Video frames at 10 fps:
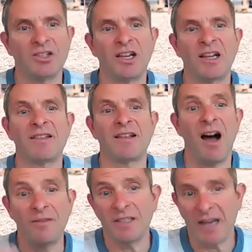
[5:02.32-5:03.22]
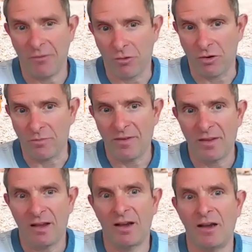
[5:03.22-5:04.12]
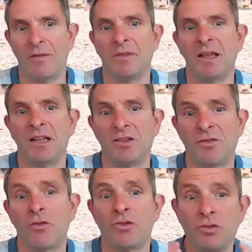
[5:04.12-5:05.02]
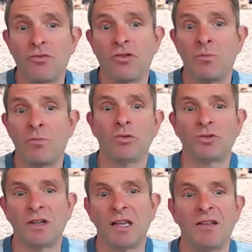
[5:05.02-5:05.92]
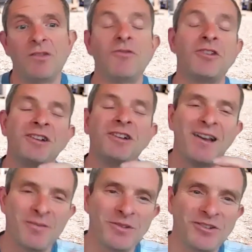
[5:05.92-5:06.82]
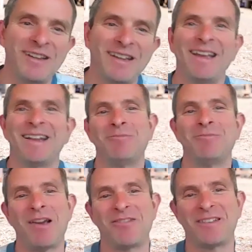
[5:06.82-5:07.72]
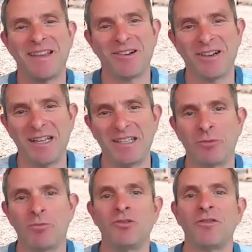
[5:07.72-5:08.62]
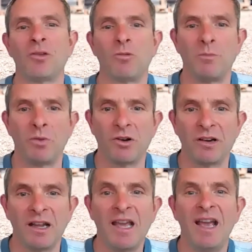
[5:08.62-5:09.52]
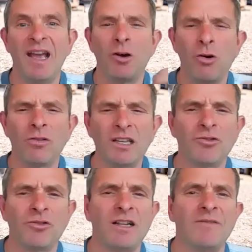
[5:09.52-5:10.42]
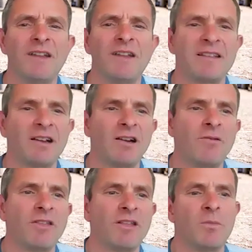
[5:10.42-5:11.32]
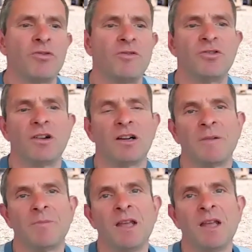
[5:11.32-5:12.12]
chickens often have worms. So use good poultry, use good husbandry and biosecurity to reduce the worm burden, and only treat if necessary with an approved drug.